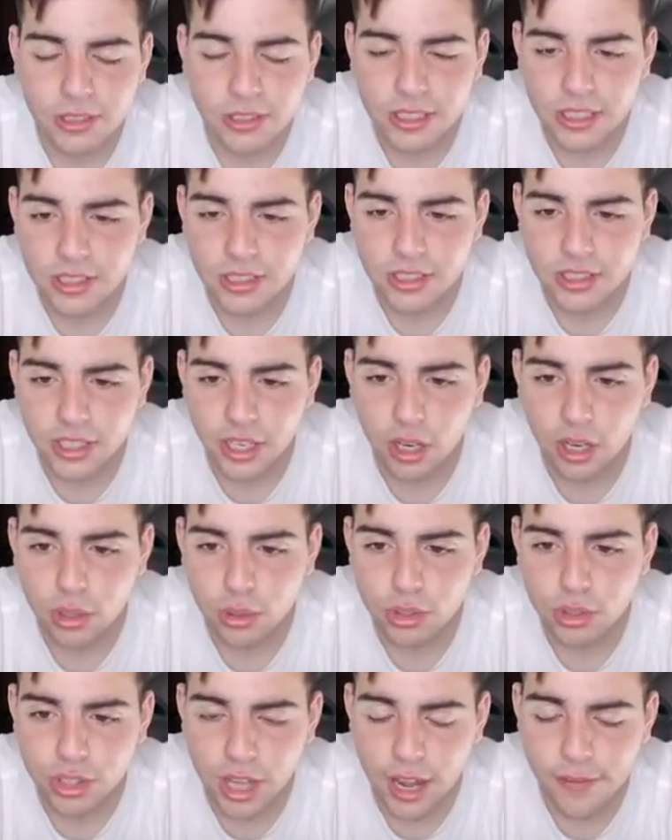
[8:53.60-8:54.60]
just going to sit on
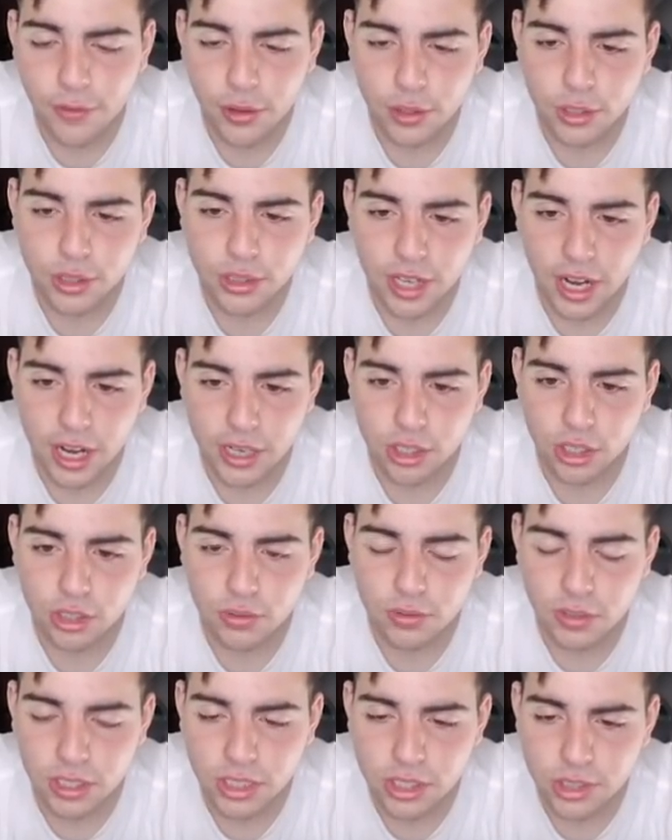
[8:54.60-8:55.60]
those snipe filters that I
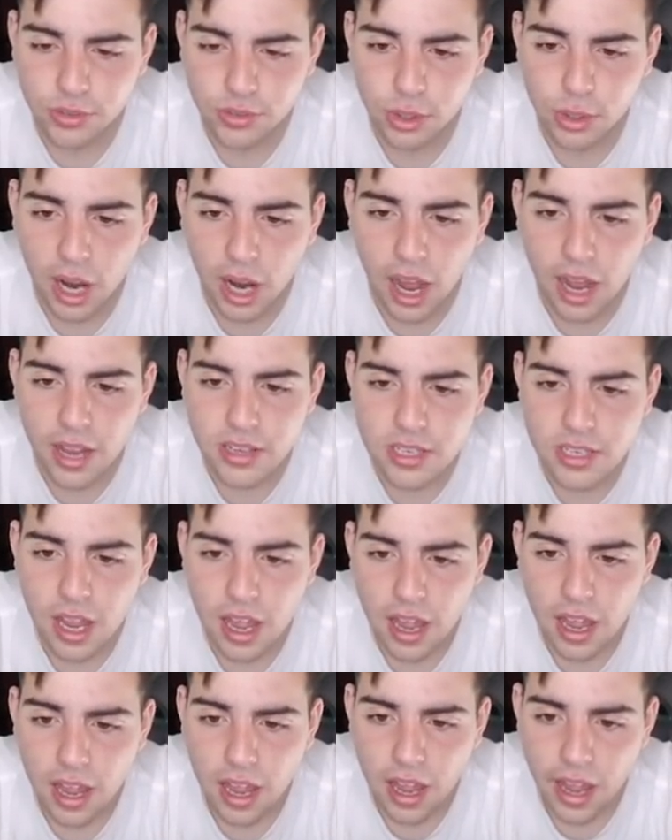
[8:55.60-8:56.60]
just released for you guys.
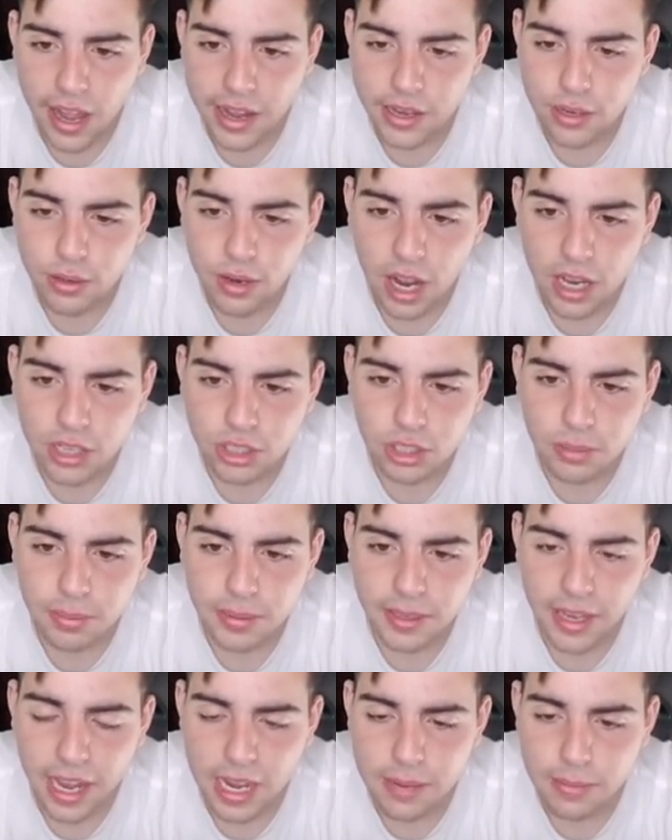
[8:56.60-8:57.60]
And you guys should
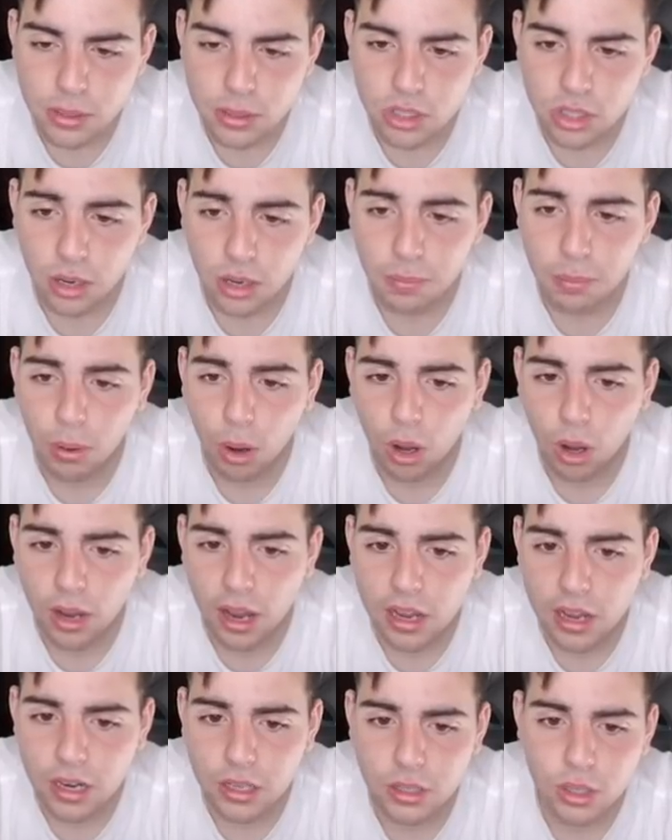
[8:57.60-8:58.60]
be able to ball
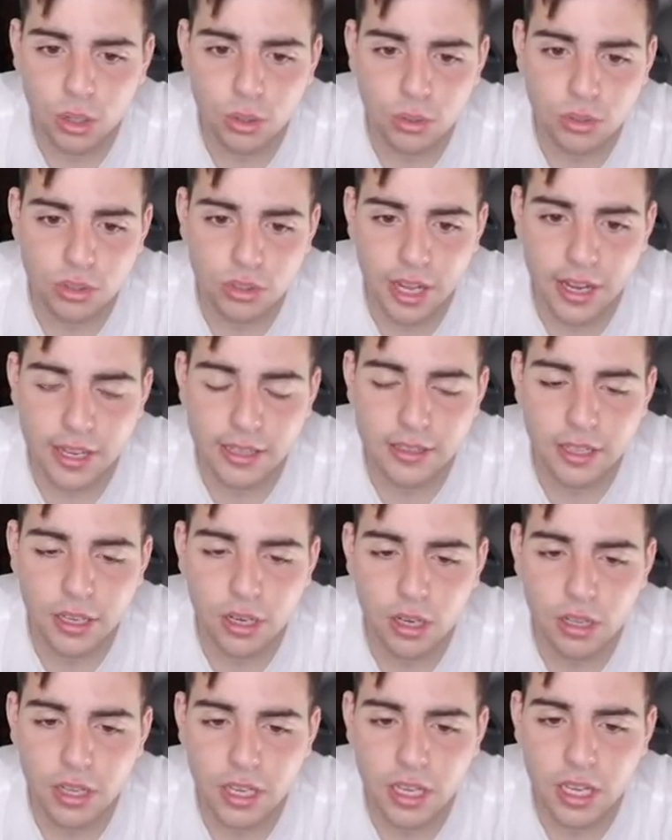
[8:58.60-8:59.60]
out on those. Like,
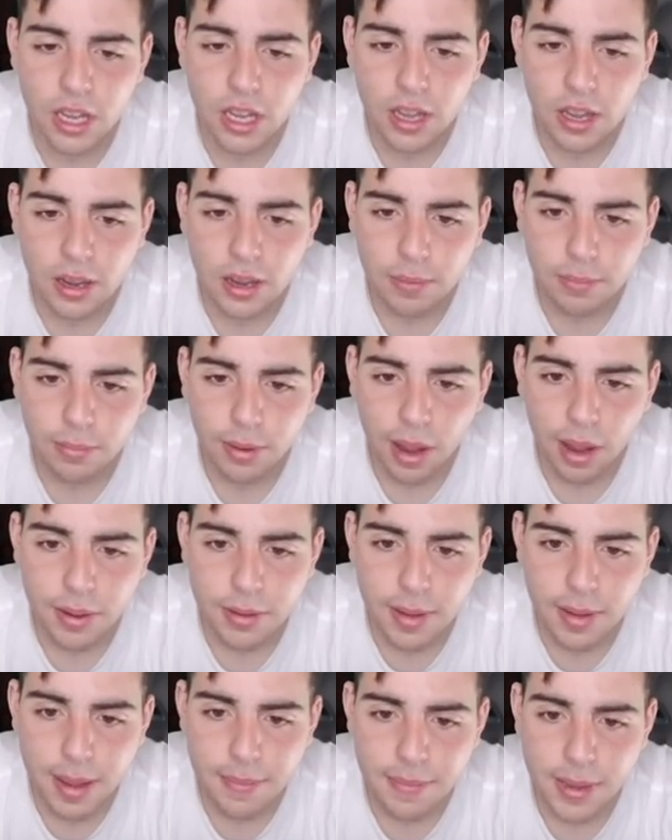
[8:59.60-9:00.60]
literally,
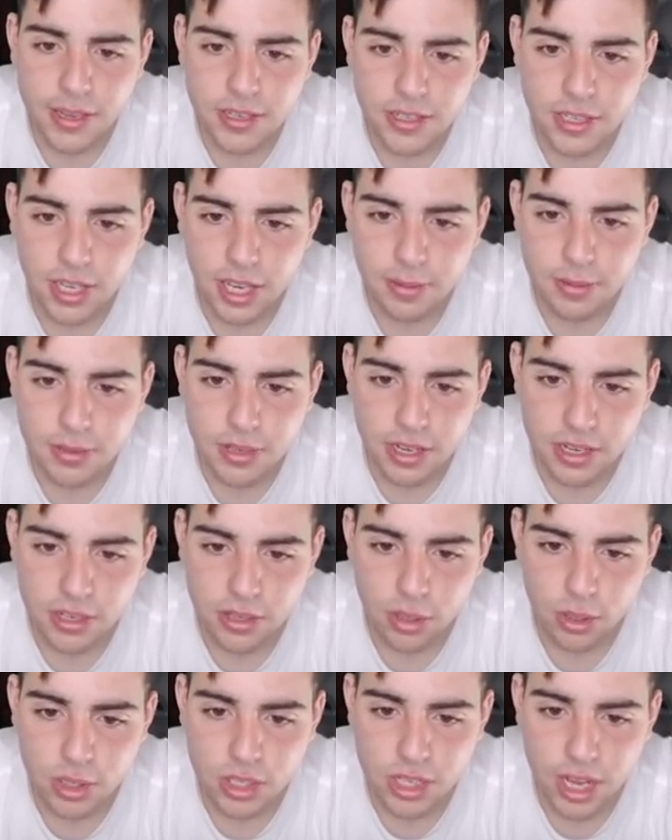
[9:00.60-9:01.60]
probably my best tips is
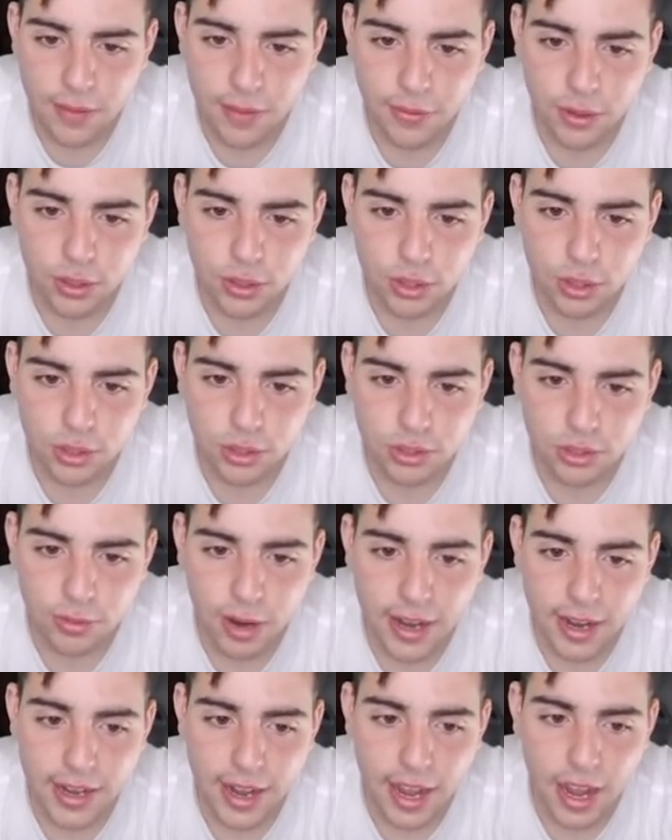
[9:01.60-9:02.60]
those snipe filters
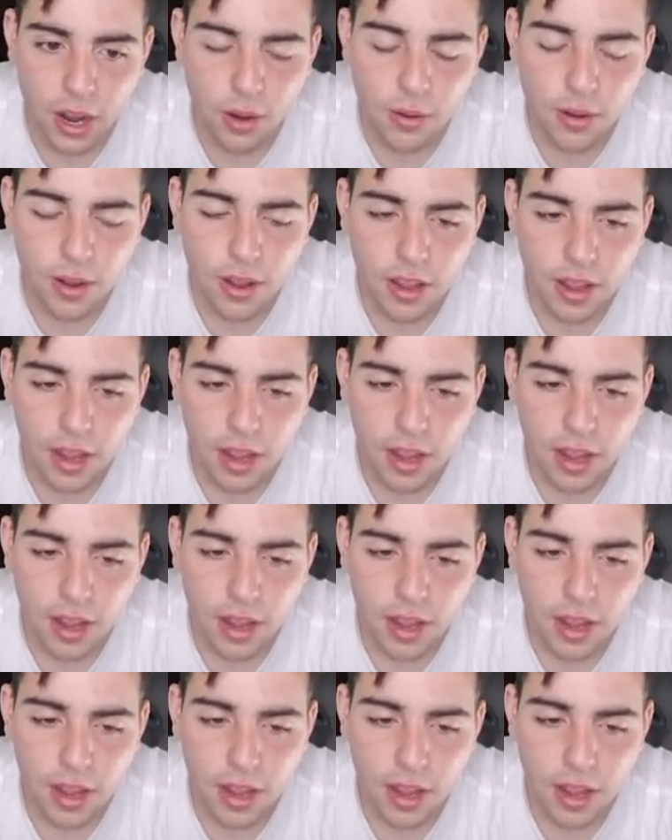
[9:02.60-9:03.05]
right now.